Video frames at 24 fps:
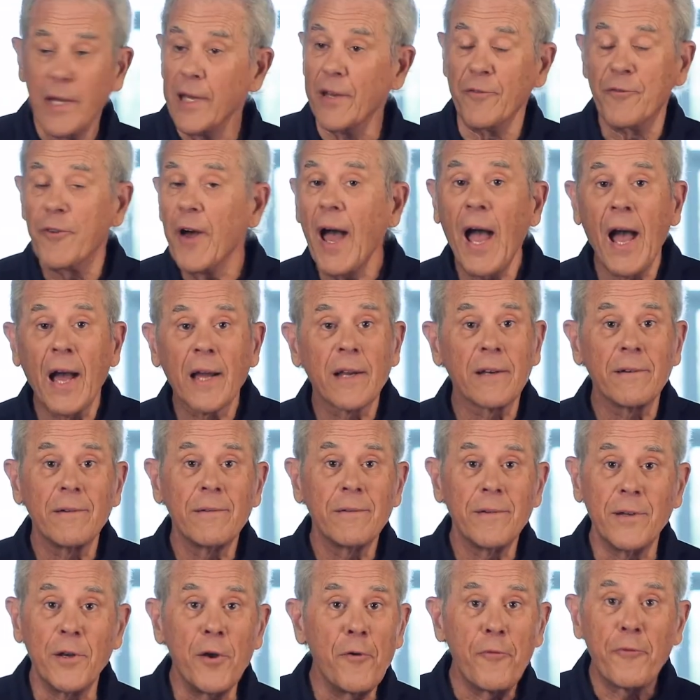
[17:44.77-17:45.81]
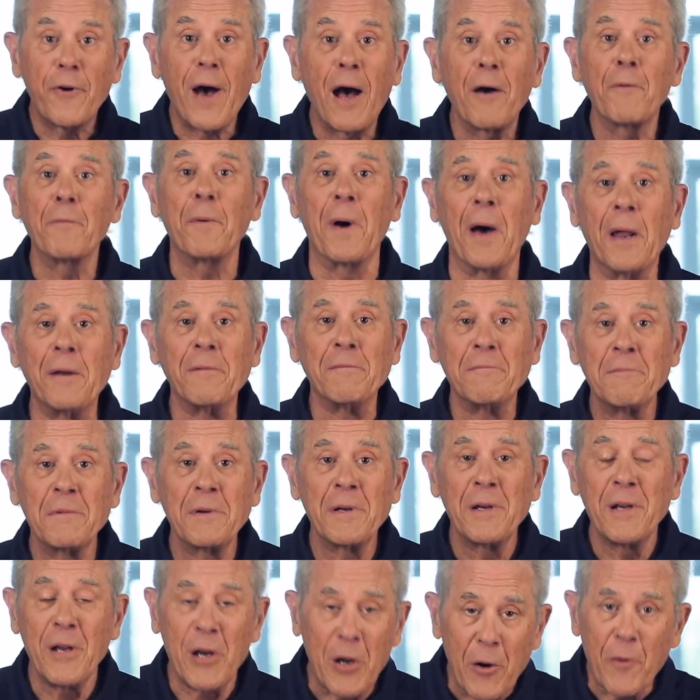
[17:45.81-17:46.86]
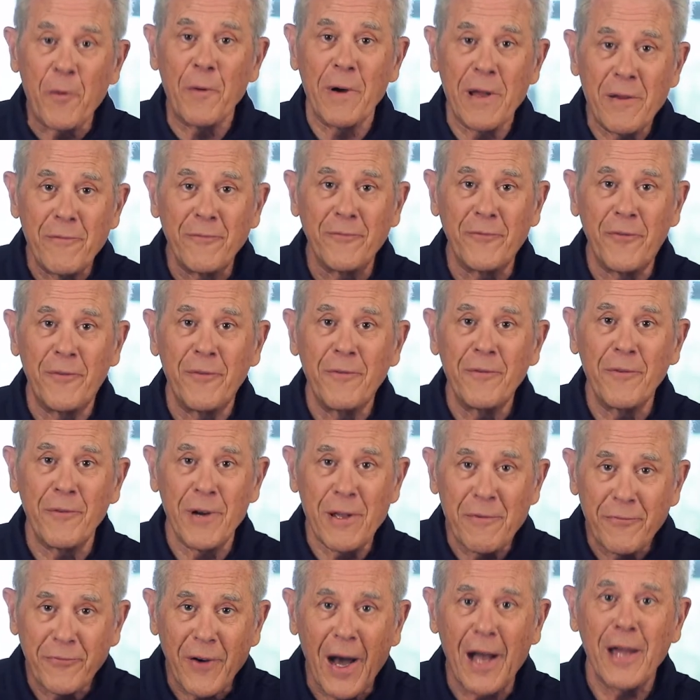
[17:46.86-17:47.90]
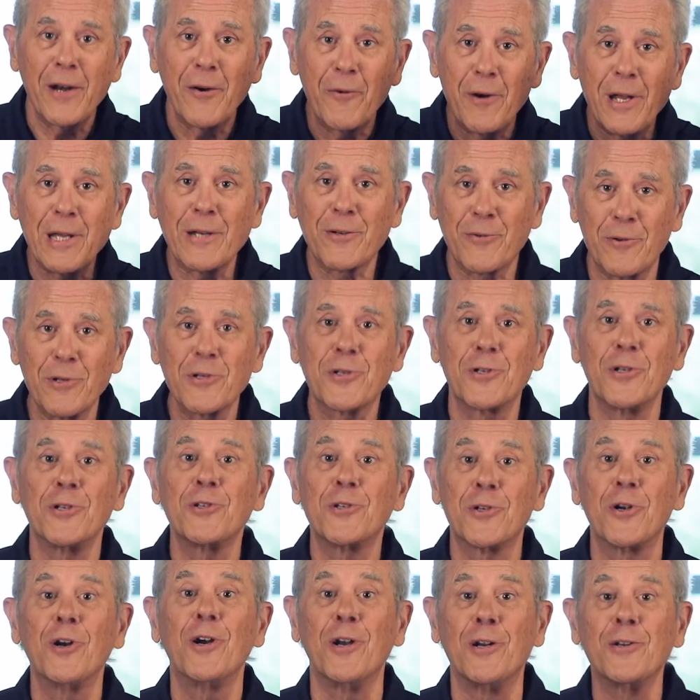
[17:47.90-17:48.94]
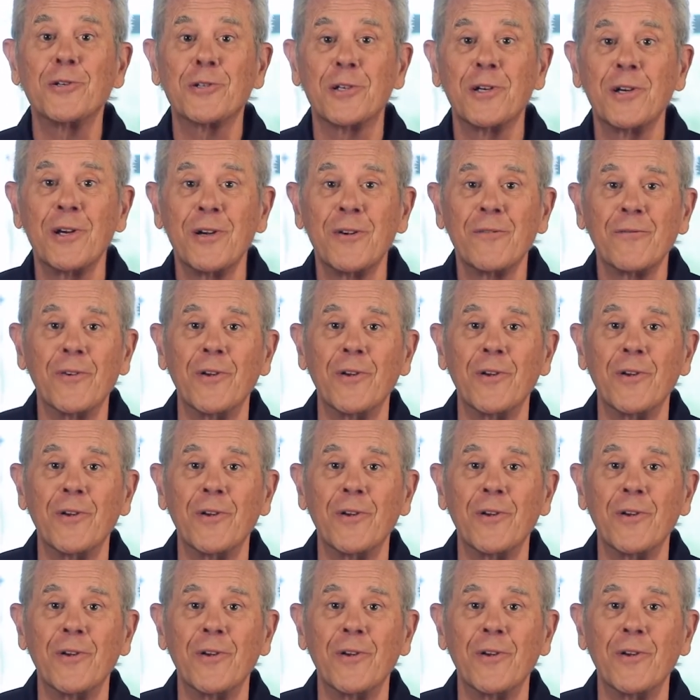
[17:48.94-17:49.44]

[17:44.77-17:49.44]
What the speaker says: In fact, you found one here at Refinery Christian Church.